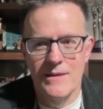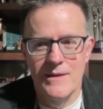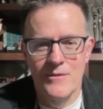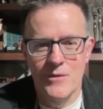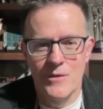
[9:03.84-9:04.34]

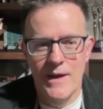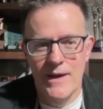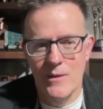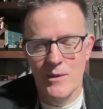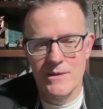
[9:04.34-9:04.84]
different
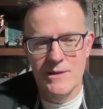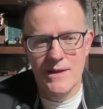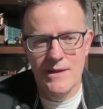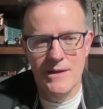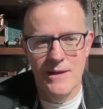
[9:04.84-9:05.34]
language
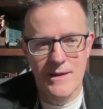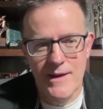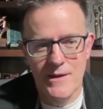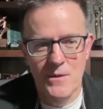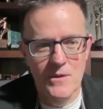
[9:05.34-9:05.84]
that
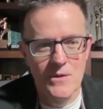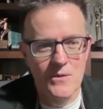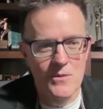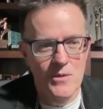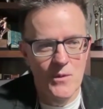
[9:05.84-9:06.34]
I don't
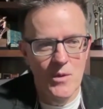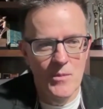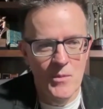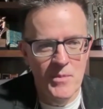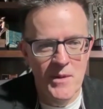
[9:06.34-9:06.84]
use with
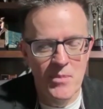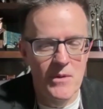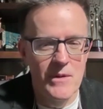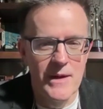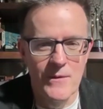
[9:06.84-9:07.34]
normal
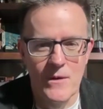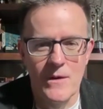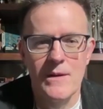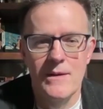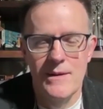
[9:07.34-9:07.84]
people at
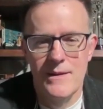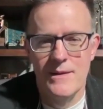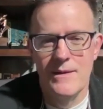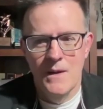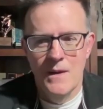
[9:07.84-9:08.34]
all.
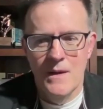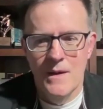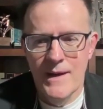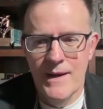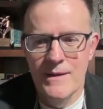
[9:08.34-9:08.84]

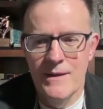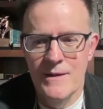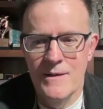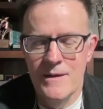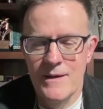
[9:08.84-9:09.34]
Yeah, and
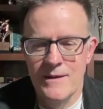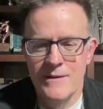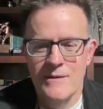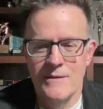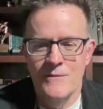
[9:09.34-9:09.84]

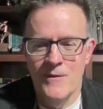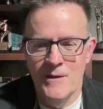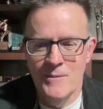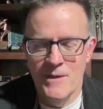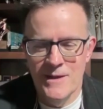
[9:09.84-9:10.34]
it's
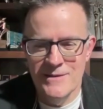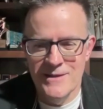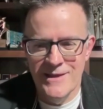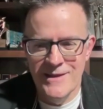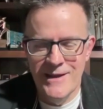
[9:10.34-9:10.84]
funny because
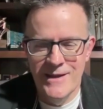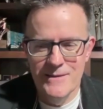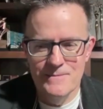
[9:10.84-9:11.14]
I think